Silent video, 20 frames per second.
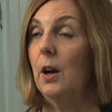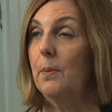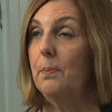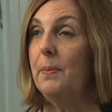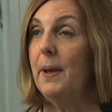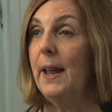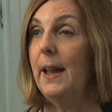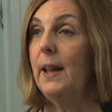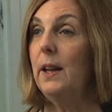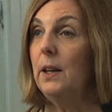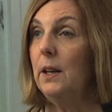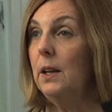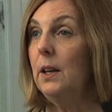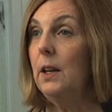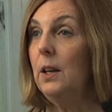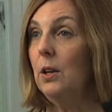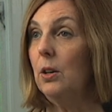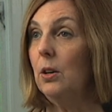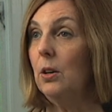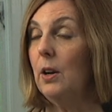paint in
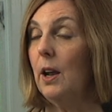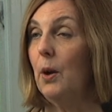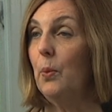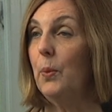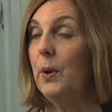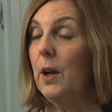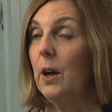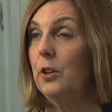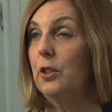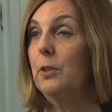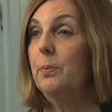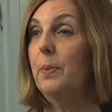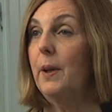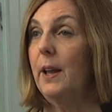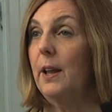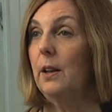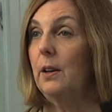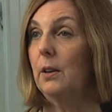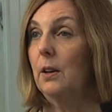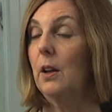here, and we
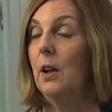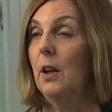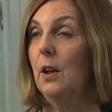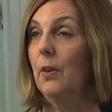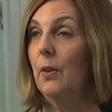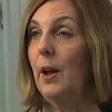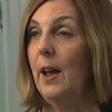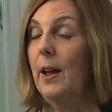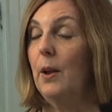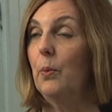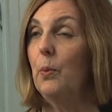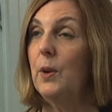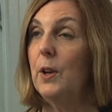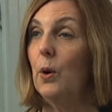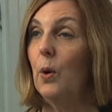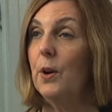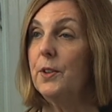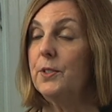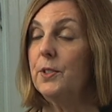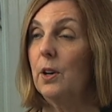underpaint, and we
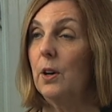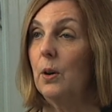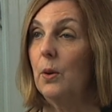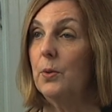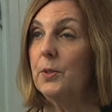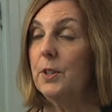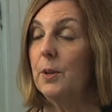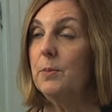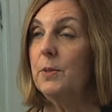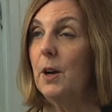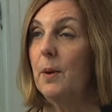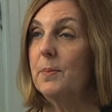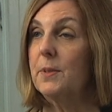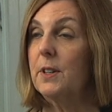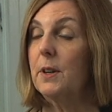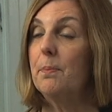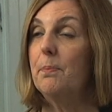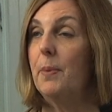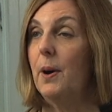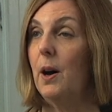also sometimes
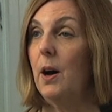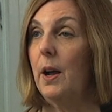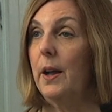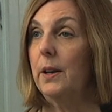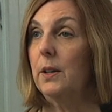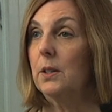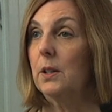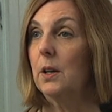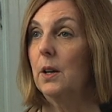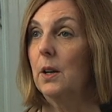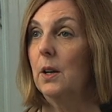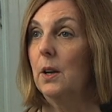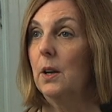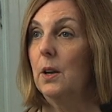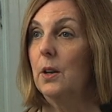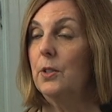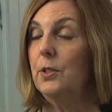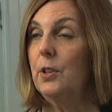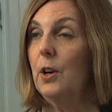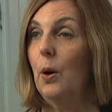combined.
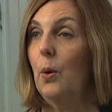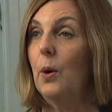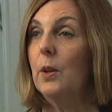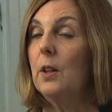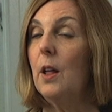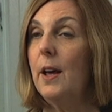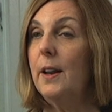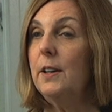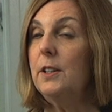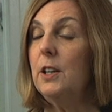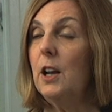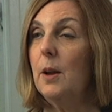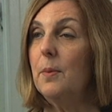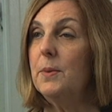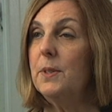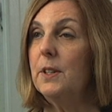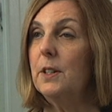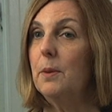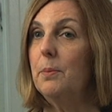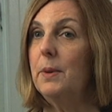So a lot of
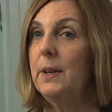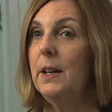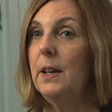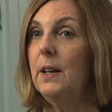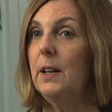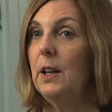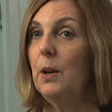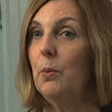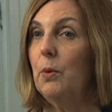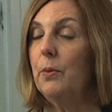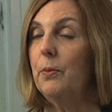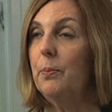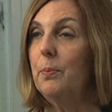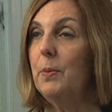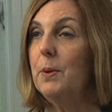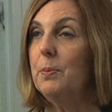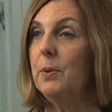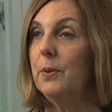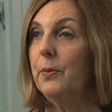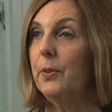times in the beginning when
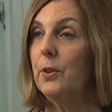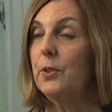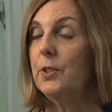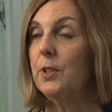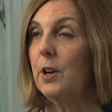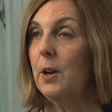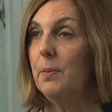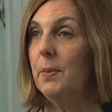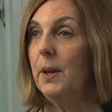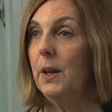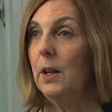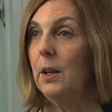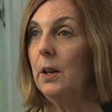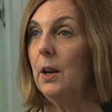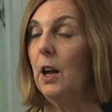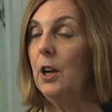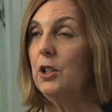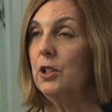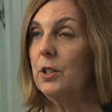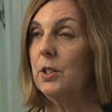people first come in,
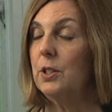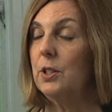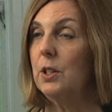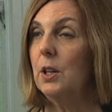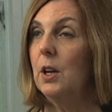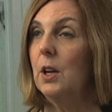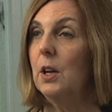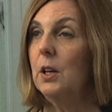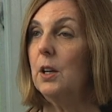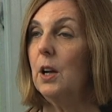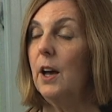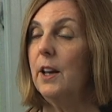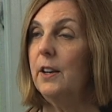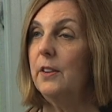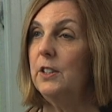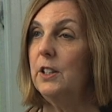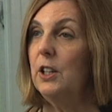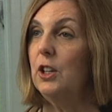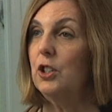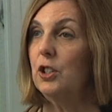I just kind of
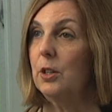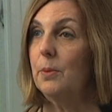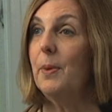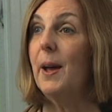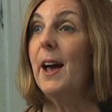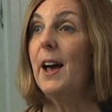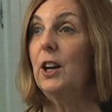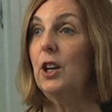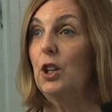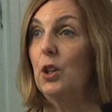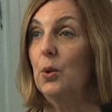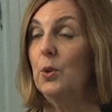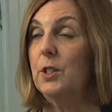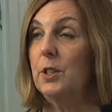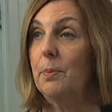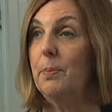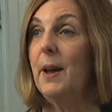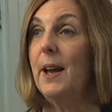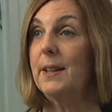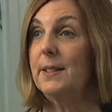teach them how to use the
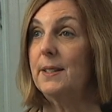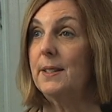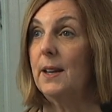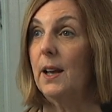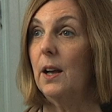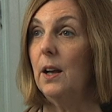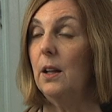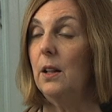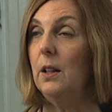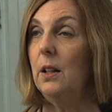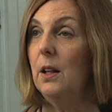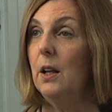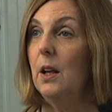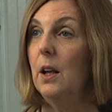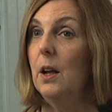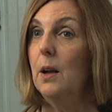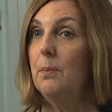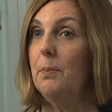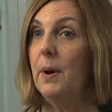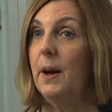pastel.
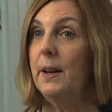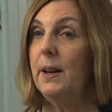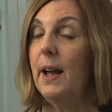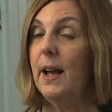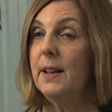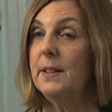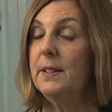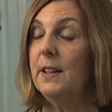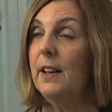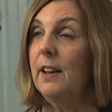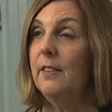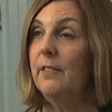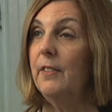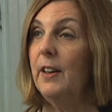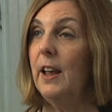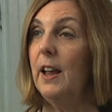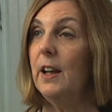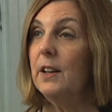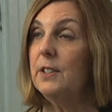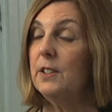But as they
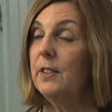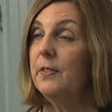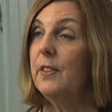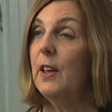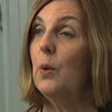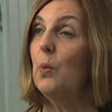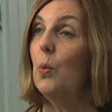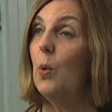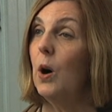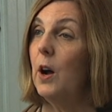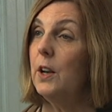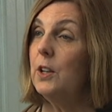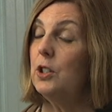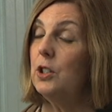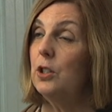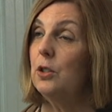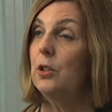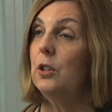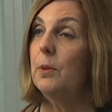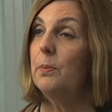advance, if they want
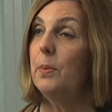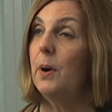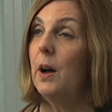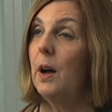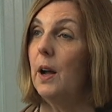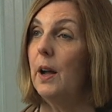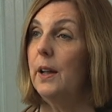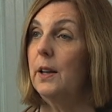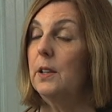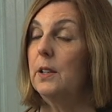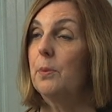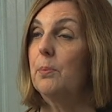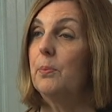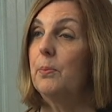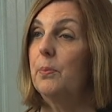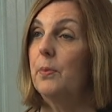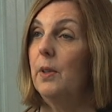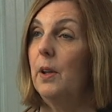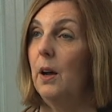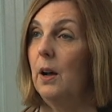to combine
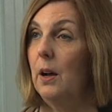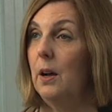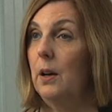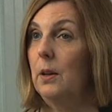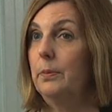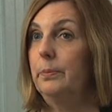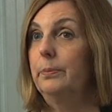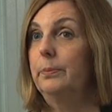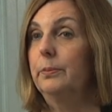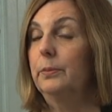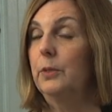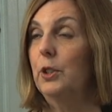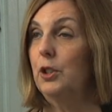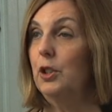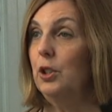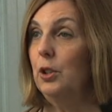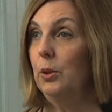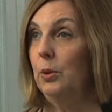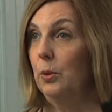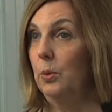the
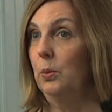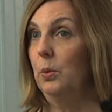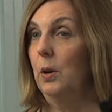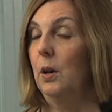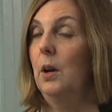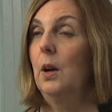two,